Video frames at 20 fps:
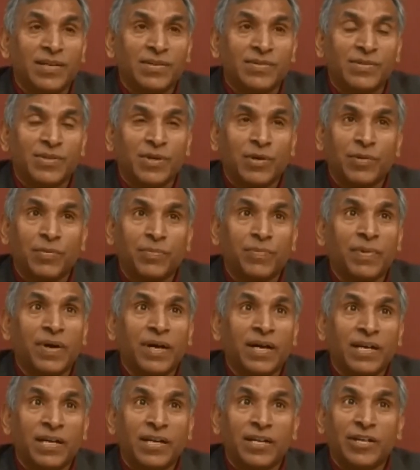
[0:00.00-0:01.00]
So
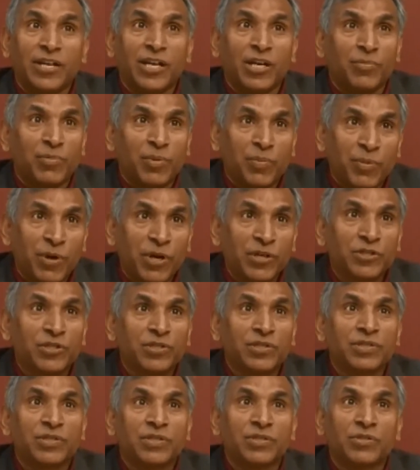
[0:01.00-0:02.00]
data
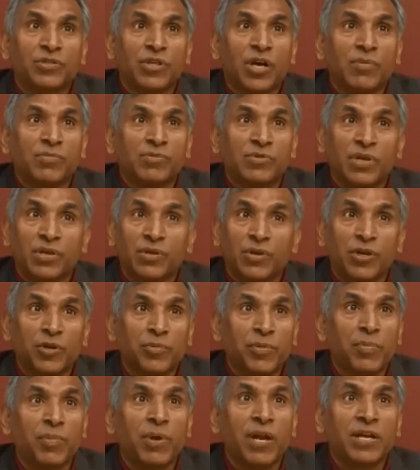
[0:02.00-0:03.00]
preparation jobs are going
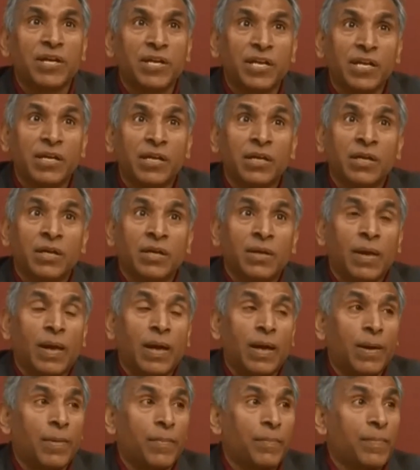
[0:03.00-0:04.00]
to be plenty.
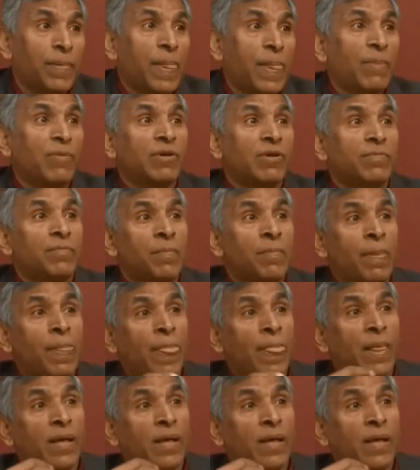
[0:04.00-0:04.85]
Even